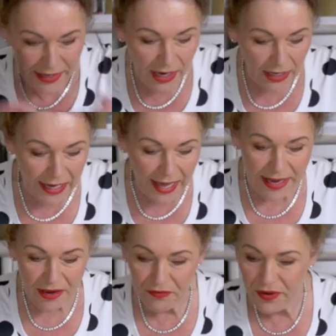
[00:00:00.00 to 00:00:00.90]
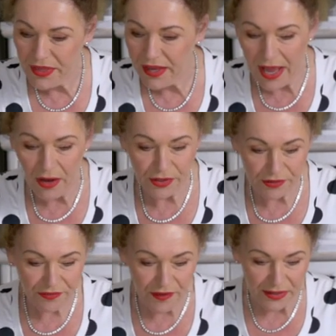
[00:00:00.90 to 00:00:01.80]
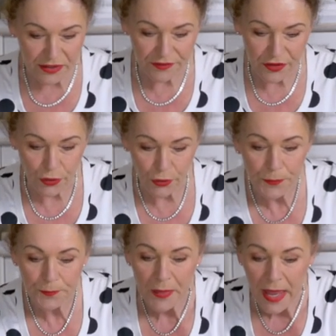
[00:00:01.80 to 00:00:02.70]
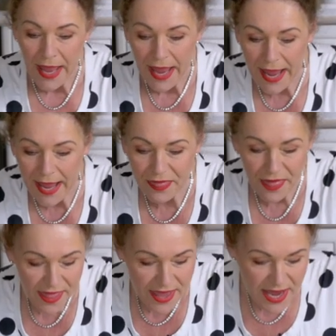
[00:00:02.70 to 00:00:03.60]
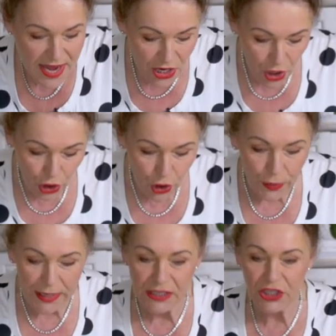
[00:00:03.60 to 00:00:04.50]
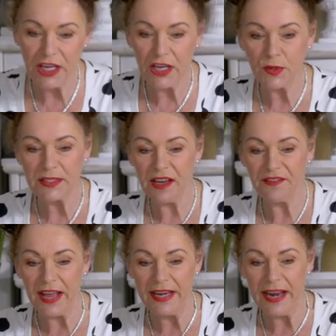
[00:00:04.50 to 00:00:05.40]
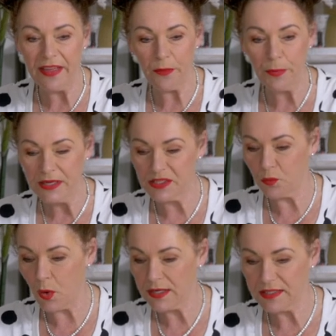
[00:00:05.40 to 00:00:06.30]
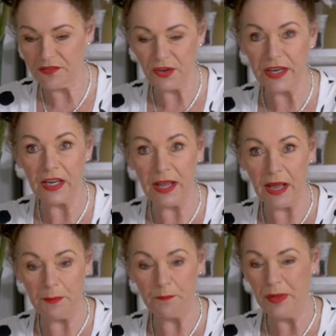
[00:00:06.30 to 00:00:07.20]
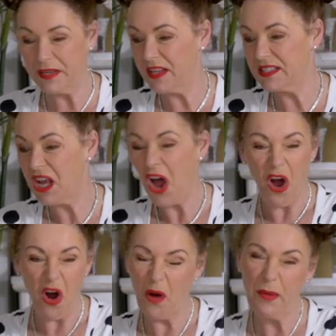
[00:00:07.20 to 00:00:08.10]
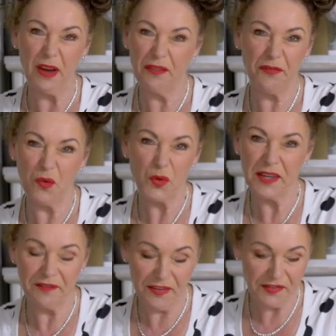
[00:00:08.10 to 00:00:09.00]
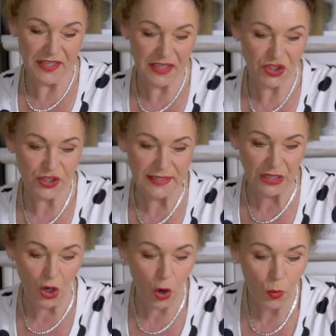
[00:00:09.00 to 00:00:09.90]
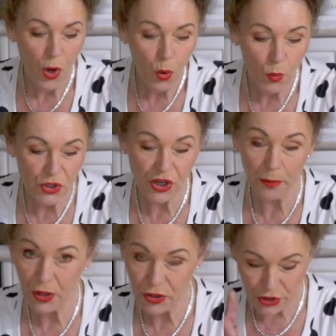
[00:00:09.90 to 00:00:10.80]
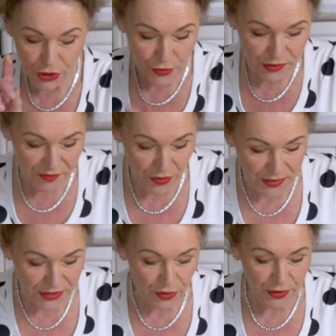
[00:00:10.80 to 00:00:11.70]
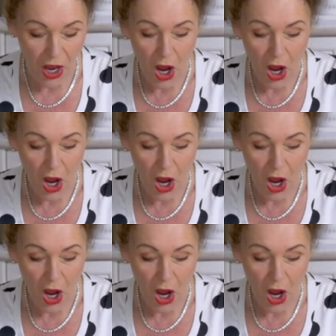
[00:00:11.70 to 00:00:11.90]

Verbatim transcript: Now lay everything out in front of you and then you need to get yourself another piece of wire. So I've got a, a bit that's oh, about 14, 15 inches long, which I'm going to use very soon.